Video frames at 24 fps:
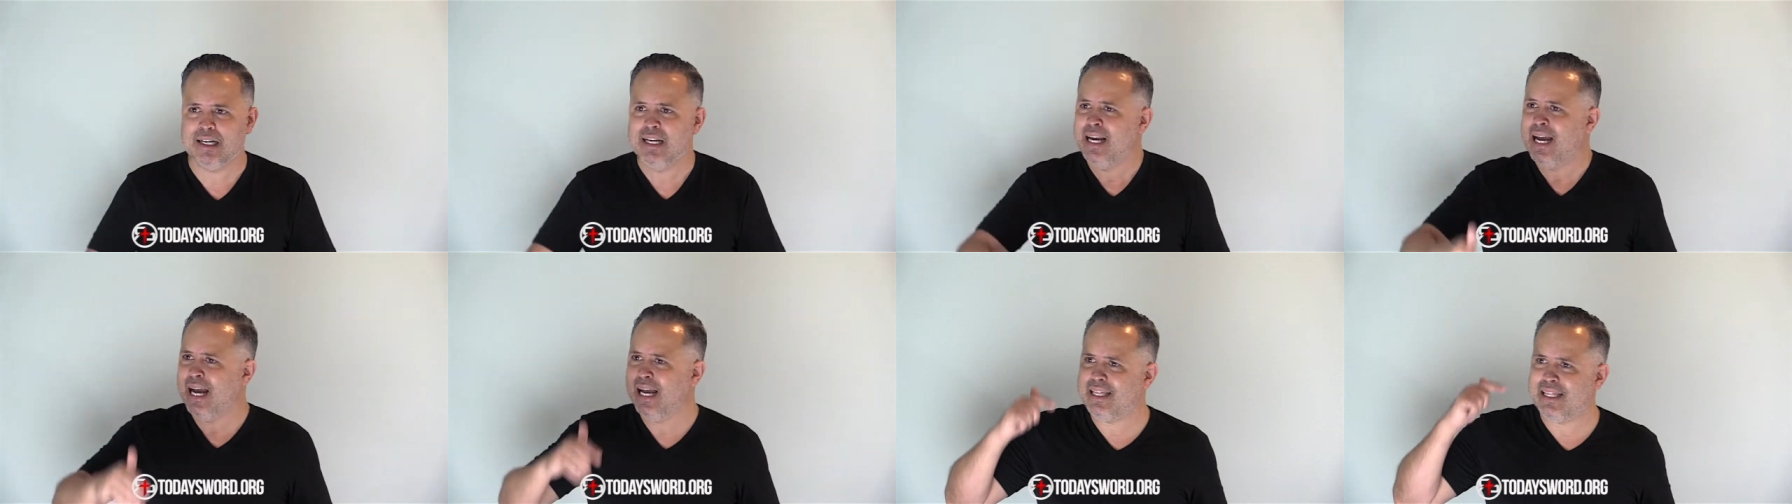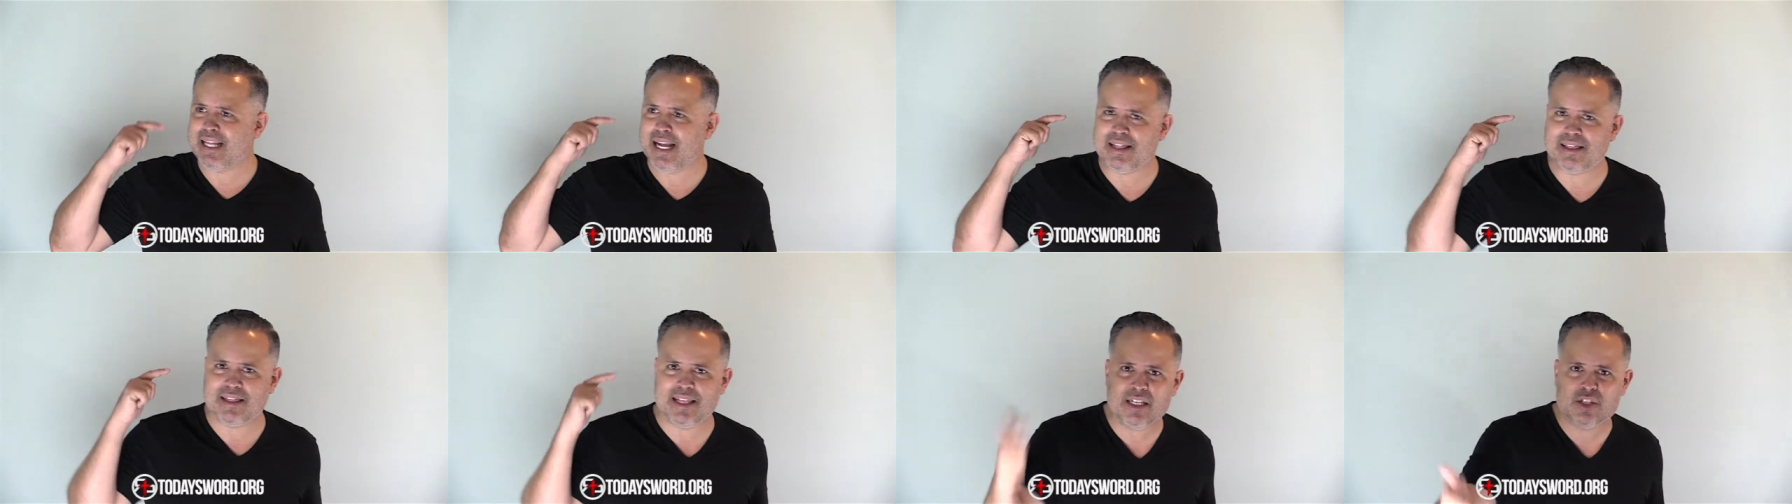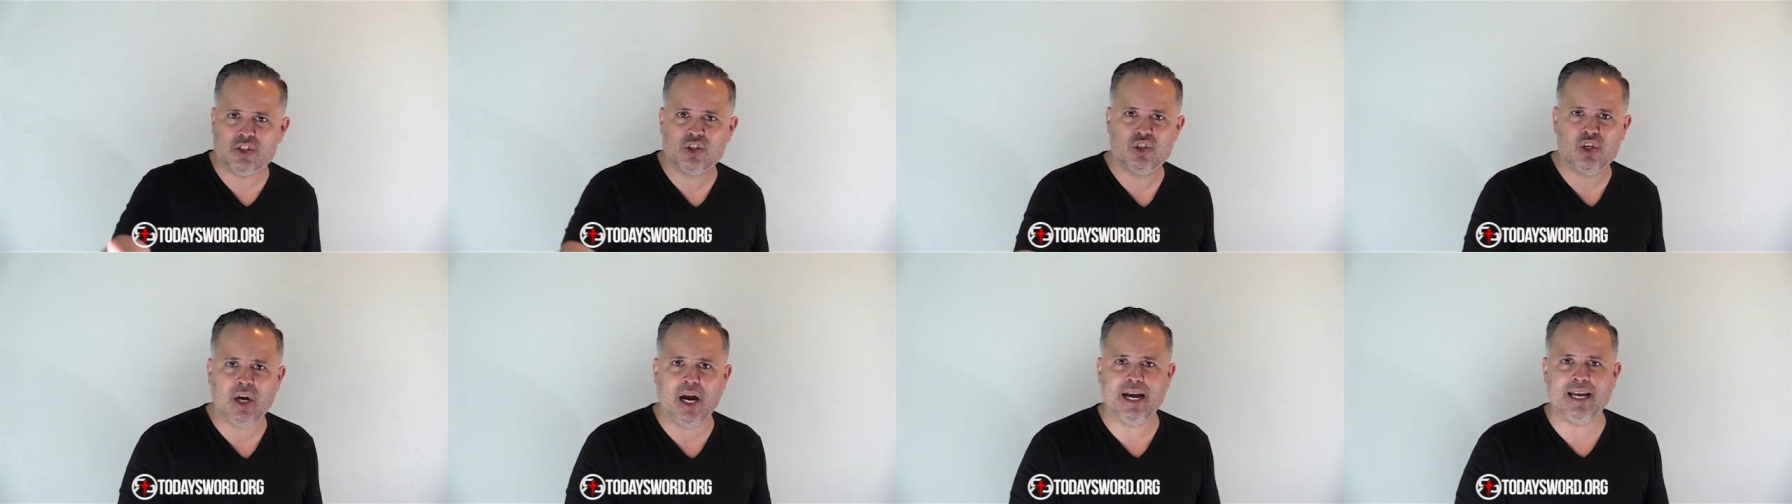and that
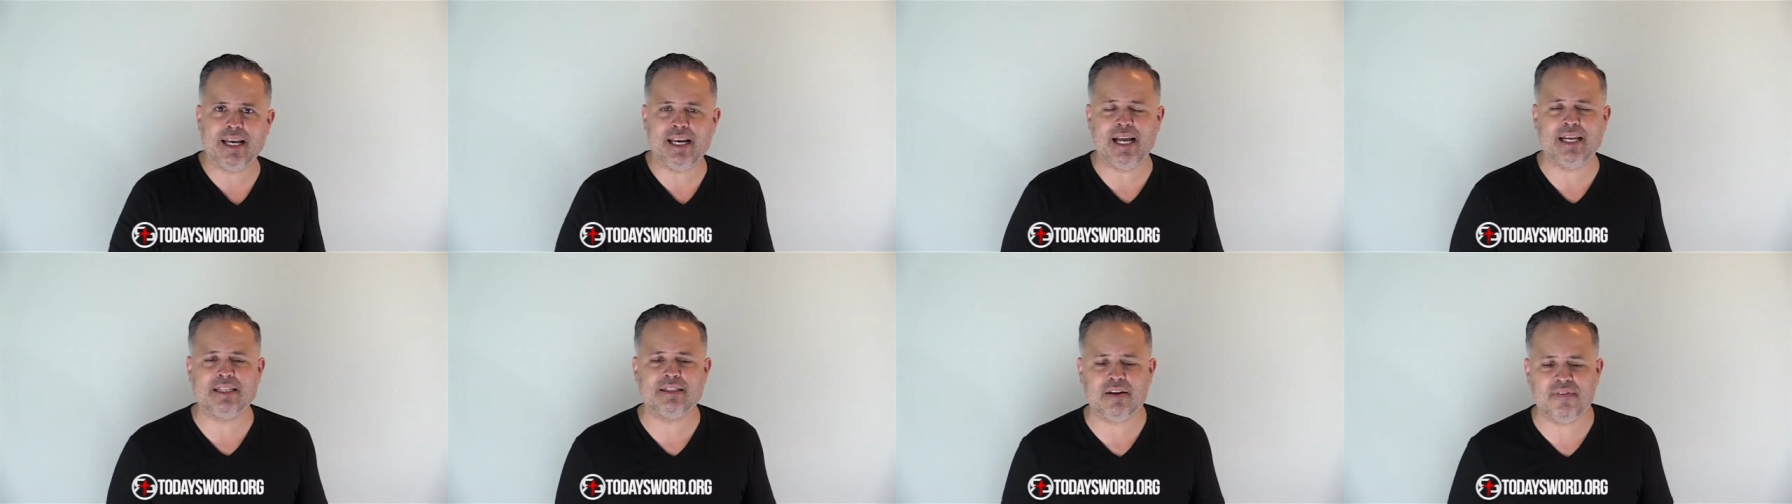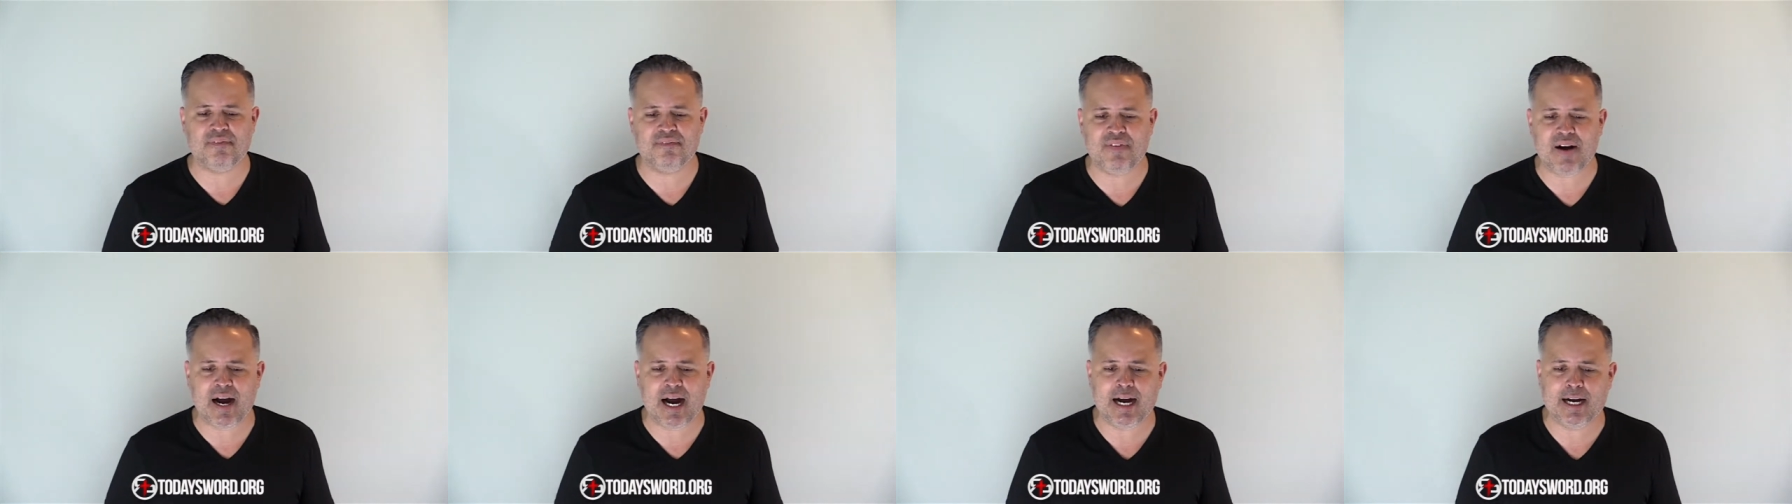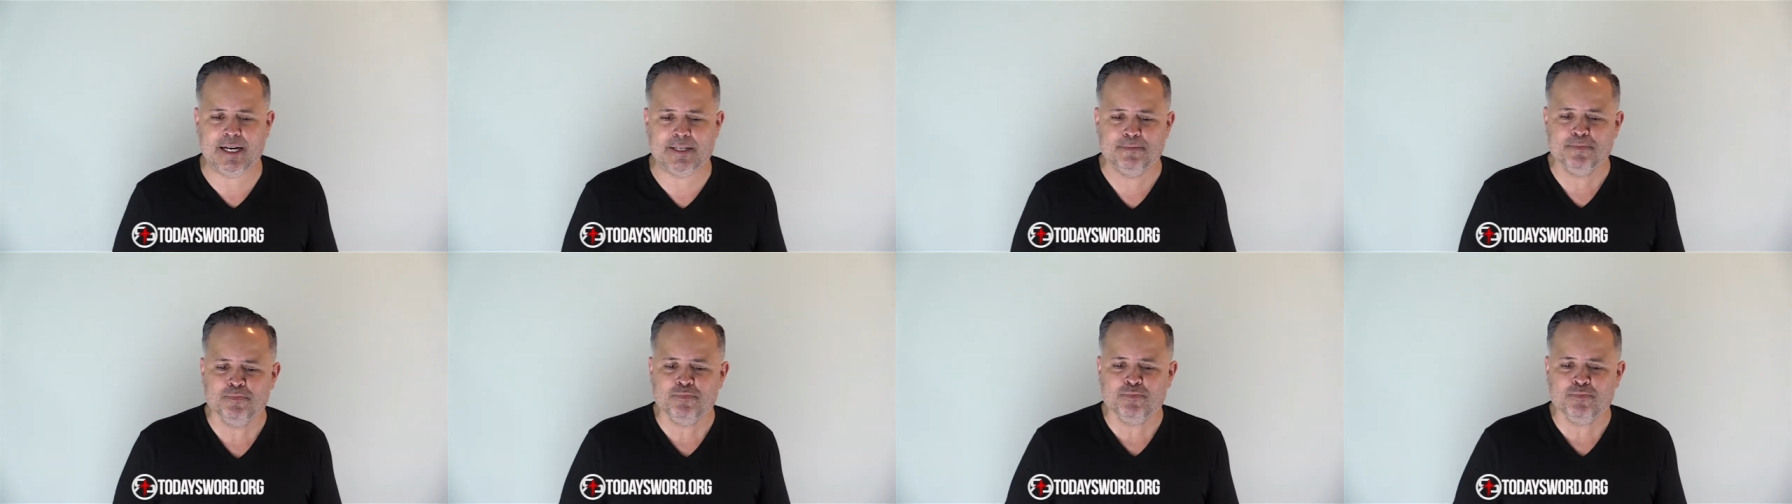this giant had defied